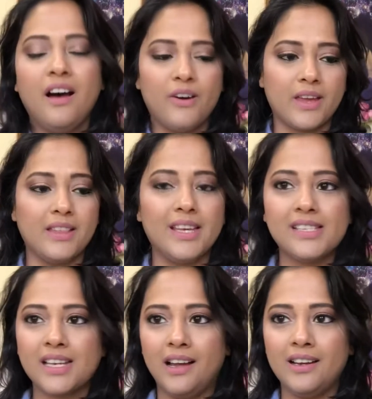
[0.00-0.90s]
Okay,
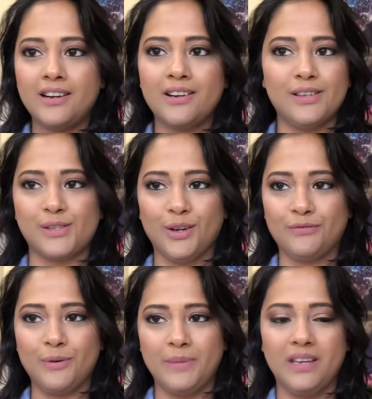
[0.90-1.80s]
this color is
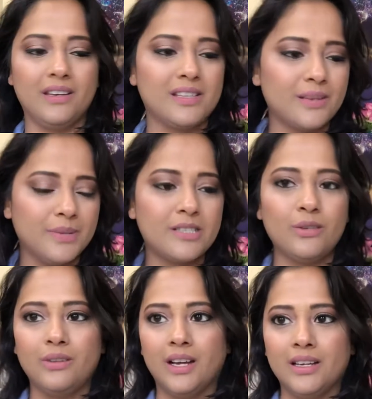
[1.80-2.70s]
not for me. It's a bit
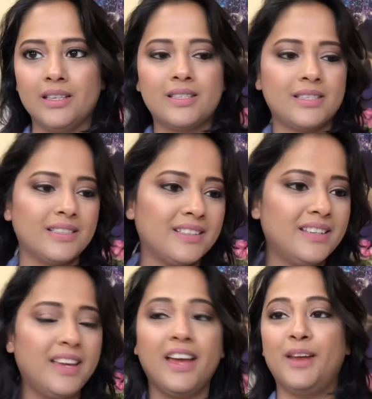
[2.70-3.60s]
too light.
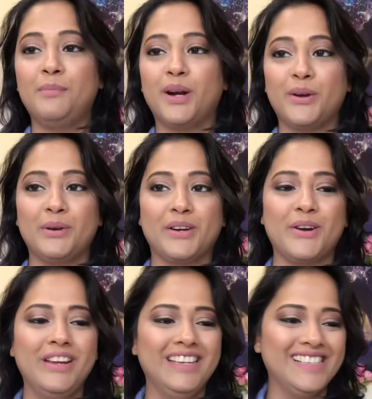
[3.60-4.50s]
And Mario
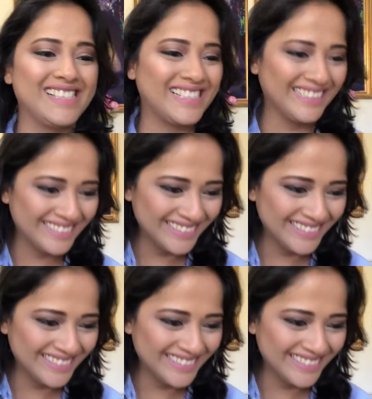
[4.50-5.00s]
agrees.